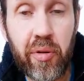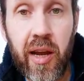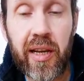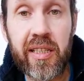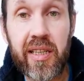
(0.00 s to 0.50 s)

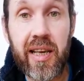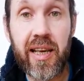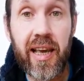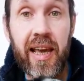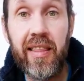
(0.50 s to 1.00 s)
products
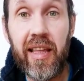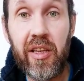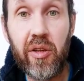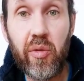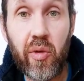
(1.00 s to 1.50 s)
and
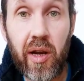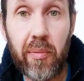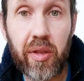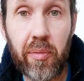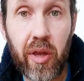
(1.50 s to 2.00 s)
then you uh,
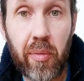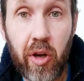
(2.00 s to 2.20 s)
put them on the